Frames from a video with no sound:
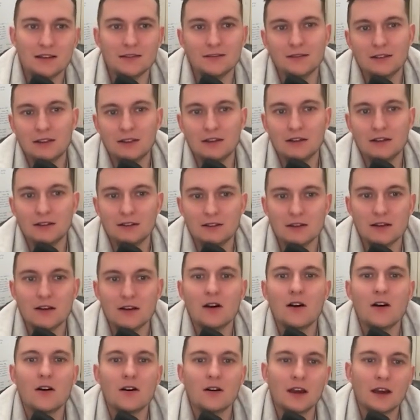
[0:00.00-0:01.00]
you know, it's like,
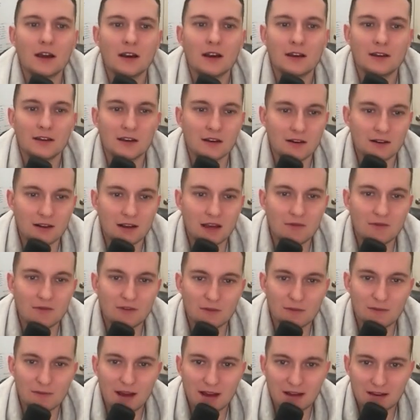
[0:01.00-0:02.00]
oh, okay, you know, came from
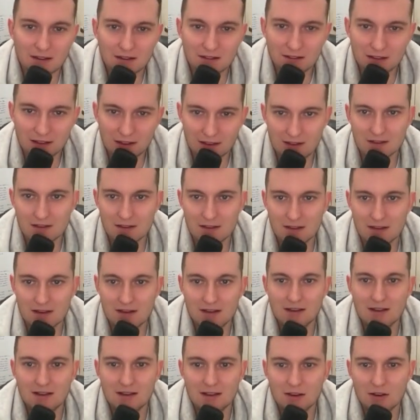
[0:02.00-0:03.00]
Amanda and Liz,
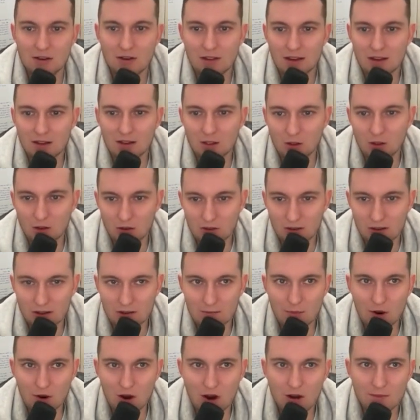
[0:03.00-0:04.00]
you know, they look like
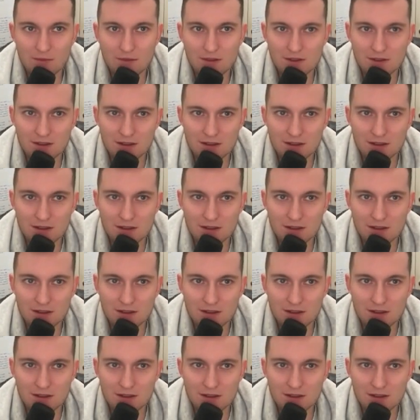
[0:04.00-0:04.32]
moms.